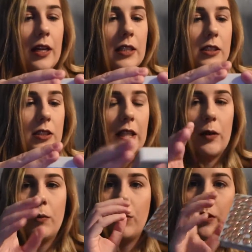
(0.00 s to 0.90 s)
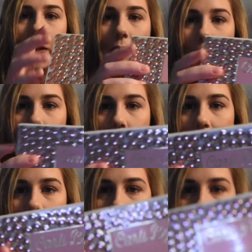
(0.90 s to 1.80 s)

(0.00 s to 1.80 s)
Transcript: It's just like really pretty and